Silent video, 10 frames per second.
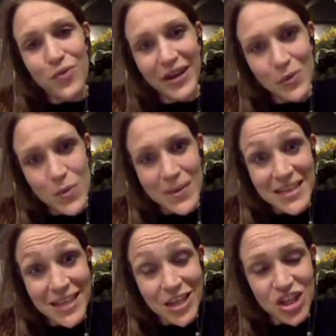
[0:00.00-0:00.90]
pregnant women,
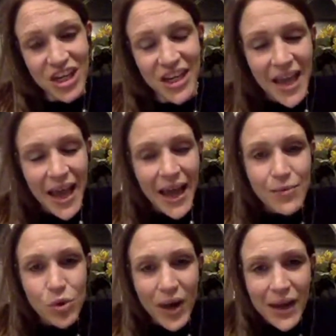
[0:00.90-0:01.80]
etc.,
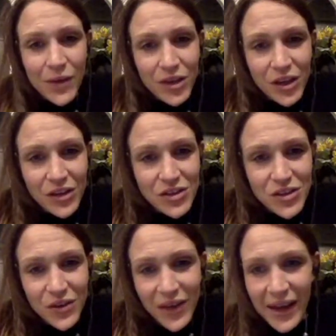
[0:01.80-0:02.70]
or anyone who's
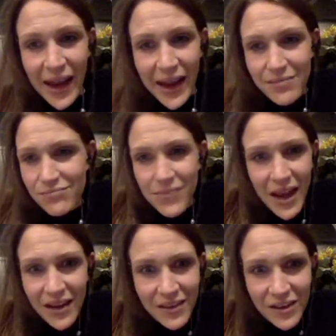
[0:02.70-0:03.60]
doing
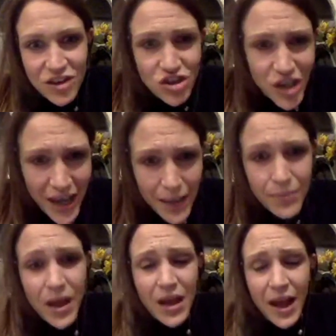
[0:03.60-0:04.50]
anything with
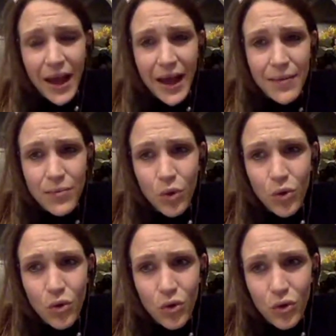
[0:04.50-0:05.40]
gym,
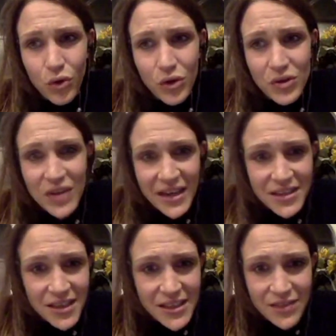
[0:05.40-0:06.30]
or who's
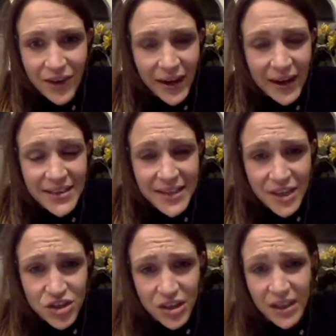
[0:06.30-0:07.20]
exercising regularly,
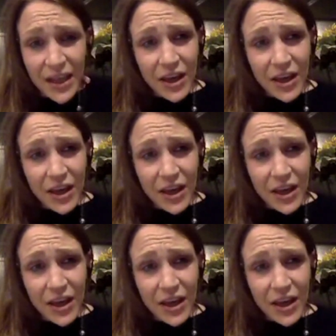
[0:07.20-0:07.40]
etc.